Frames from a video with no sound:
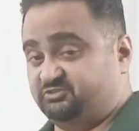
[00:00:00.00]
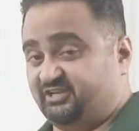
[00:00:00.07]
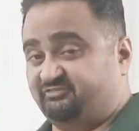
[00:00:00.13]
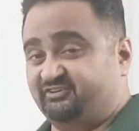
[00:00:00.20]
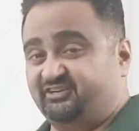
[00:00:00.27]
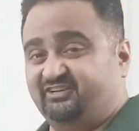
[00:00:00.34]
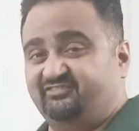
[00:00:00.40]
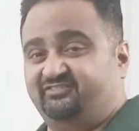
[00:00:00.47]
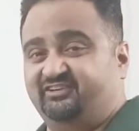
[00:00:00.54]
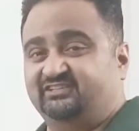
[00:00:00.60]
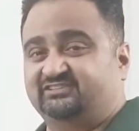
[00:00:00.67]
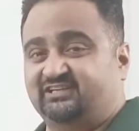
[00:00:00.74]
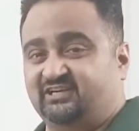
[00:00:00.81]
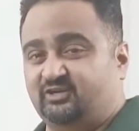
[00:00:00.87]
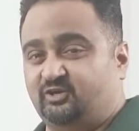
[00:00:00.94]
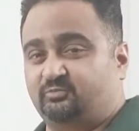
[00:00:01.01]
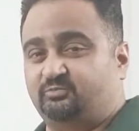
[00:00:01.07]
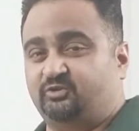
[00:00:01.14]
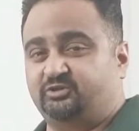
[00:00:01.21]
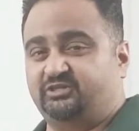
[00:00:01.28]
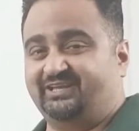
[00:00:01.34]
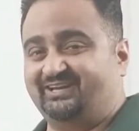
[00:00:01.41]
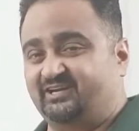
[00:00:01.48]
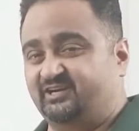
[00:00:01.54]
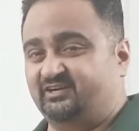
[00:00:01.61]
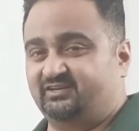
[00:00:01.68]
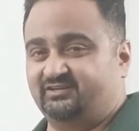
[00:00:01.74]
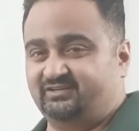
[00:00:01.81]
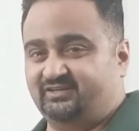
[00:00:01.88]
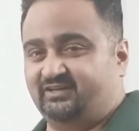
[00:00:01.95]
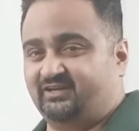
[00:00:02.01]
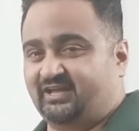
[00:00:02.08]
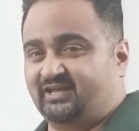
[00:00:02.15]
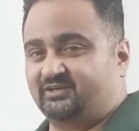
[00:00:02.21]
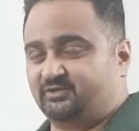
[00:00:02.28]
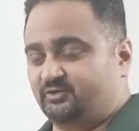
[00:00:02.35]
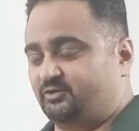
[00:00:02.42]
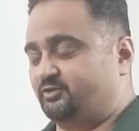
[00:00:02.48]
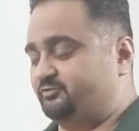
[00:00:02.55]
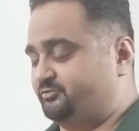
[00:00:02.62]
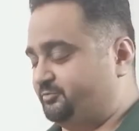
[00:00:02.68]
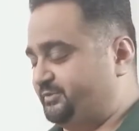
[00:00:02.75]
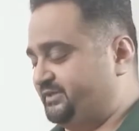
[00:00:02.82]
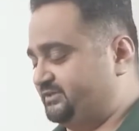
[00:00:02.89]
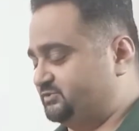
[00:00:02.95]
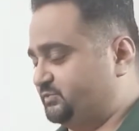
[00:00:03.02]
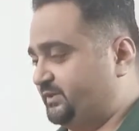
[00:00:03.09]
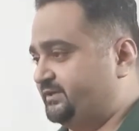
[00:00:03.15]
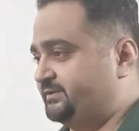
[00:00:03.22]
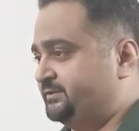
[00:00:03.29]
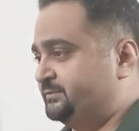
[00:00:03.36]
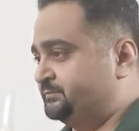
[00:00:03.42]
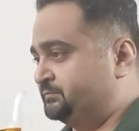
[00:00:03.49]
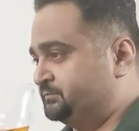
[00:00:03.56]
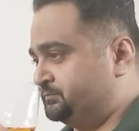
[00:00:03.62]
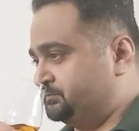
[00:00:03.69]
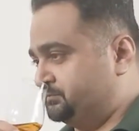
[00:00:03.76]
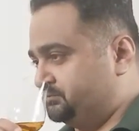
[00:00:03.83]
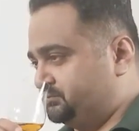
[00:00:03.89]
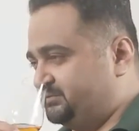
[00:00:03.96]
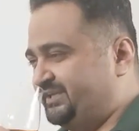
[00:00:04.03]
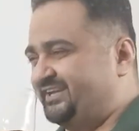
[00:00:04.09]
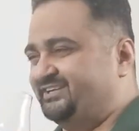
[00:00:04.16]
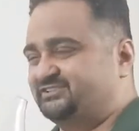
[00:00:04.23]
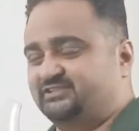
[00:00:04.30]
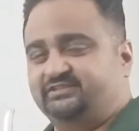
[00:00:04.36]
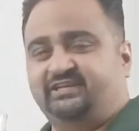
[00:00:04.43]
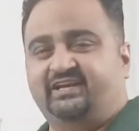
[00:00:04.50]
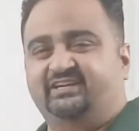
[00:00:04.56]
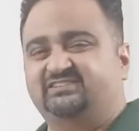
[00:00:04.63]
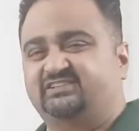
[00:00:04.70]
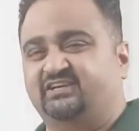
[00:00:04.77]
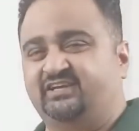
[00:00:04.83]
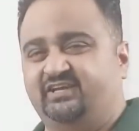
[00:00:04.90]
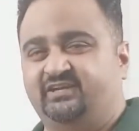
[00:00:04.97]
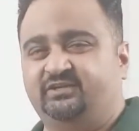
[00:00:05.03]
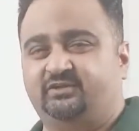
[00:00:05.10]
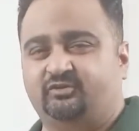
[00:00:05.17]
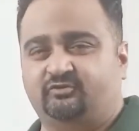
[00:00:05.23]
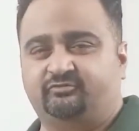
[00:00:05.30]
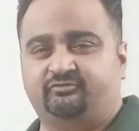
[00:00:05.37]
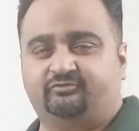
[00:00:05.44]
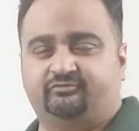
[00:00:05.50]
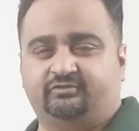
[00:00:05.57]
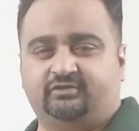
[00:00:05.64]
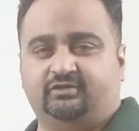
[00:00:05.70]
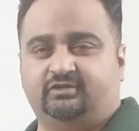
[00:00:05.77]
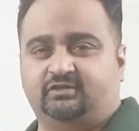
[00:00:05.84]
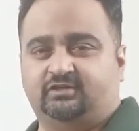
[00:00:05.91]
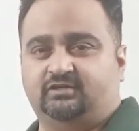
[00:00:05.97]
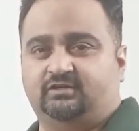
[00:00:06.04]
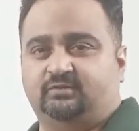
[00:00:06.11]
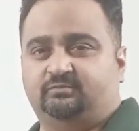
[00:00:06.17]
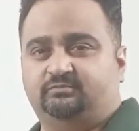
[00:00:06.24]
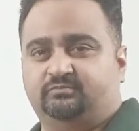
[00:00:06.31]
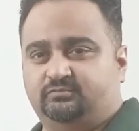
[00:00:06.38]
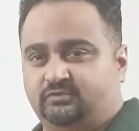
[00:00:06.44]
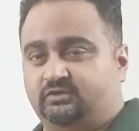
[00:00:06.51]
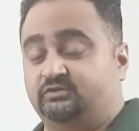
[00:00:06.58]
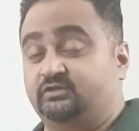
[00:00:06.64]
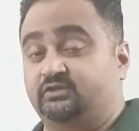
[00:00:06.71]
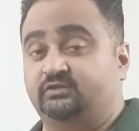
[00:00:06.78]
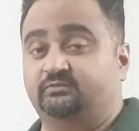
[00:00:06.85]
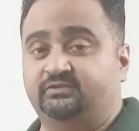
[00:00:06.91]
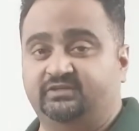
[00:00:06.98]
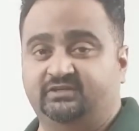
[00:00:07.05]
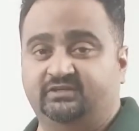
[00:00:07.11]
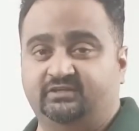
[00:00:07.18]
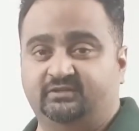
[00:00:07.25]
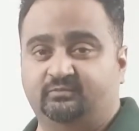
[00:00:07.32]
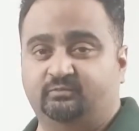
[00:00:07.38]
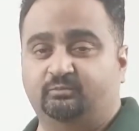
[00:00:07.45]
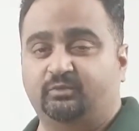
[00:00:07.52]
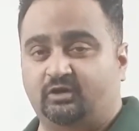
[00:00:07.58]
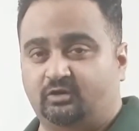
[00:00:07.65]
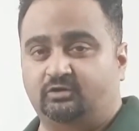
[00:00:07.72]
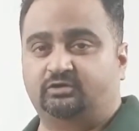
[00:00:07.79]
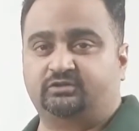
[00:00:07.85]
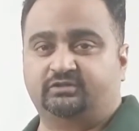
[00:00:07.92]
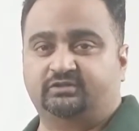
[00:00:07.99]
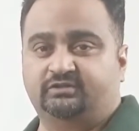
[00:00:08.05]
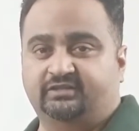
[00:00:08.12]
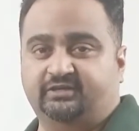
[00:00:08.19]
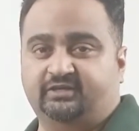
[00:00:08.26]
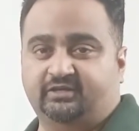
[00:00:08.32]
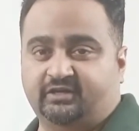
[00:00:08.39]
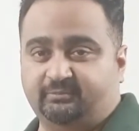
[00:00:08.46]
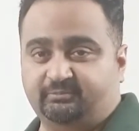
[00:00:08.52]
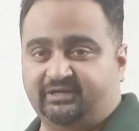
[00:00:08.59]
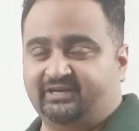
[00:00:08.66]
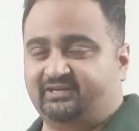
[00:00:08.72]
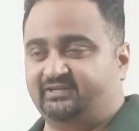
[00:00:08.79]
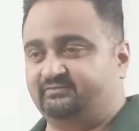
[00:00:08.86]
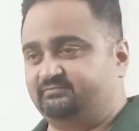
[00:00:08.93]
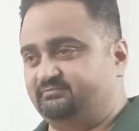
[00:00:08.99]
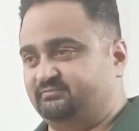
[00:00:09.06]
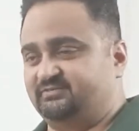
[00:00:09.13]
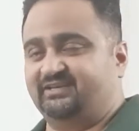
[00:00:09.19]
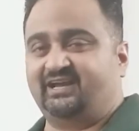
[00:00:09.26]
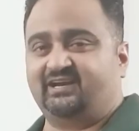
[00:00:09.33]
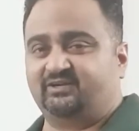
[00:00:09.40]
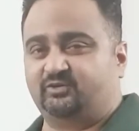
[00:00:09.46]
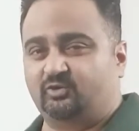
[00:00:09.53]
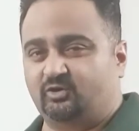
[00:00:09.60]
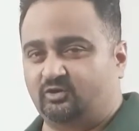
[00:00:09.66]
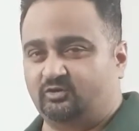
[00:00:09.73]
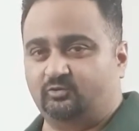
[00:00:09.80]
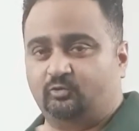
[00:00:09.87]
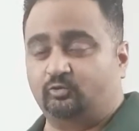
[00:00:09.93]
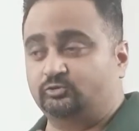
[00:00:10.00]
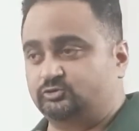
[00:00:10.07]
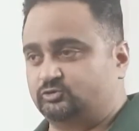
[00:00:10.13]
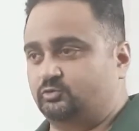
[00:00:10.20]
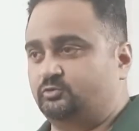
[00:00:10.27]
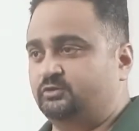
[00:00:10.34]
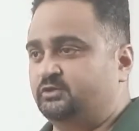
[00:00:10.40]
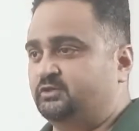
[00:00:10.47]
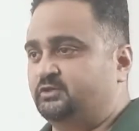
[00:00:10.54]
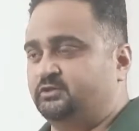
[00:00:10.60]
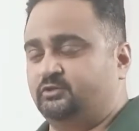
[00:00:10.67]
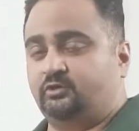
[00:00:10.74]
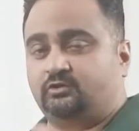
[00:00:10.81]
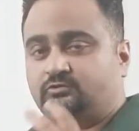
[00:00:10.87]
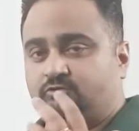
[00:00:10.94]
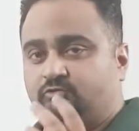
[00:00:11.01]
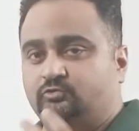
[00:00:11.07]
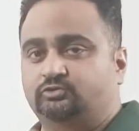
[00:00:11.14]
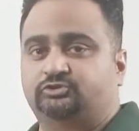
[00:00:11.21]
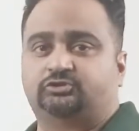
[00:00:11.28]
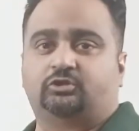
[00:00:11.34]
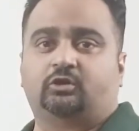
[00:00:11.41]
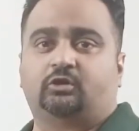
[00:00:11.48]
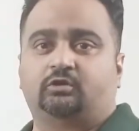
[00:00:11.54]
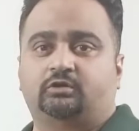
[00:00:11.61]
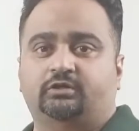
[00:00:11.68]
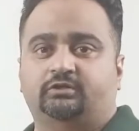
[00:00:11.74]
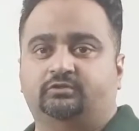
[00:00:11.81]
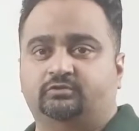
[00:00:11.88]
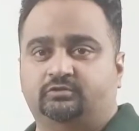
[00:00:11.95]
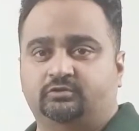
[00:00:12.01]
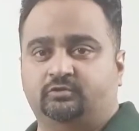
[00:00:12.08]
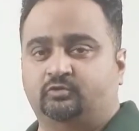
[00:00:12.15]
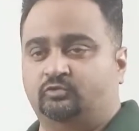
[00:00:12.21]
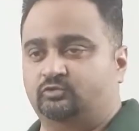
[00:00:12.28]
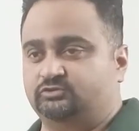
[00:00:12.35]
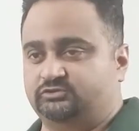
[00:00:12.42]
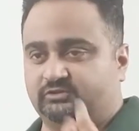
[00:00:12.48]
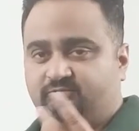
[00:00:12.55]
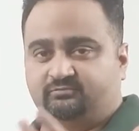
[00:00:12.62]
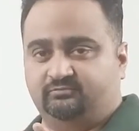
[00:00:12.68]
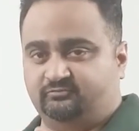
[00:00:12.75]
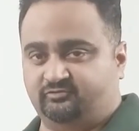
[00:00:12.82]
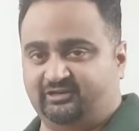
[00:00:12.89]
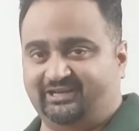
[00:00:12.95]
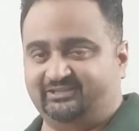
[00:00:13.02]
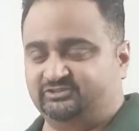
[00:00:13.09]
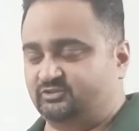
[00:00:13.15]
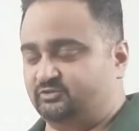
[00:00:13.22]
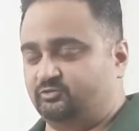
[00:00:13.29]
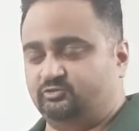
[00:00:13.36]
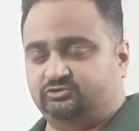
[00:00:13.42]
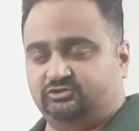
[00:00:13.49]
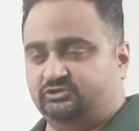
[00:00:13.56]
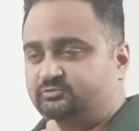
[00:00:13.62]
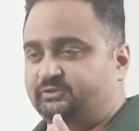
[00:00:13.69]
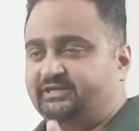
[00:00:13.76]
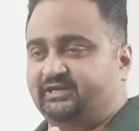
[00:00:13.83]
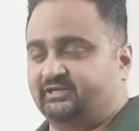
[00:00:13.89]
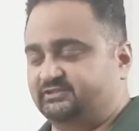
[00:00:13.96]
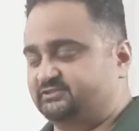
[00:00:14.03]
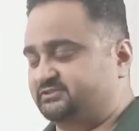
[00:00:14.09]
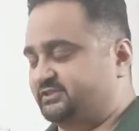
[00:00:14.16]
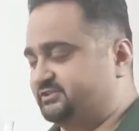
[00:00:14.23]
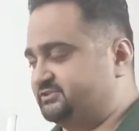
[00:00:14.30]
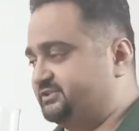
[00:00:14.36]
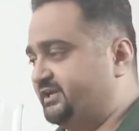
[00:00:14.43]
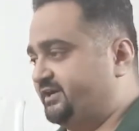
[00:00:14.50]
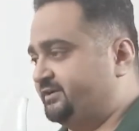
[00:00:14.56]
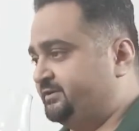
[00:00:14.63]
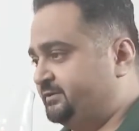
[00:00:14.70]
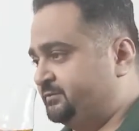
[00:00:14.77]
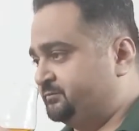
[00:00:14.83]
Definitely feels like a lot more thicker alcohol for me as well. There is a hint of the malt that I'm getting. The alcohol also not too strong into the nose that flares your nostrils, but yeah, it's there.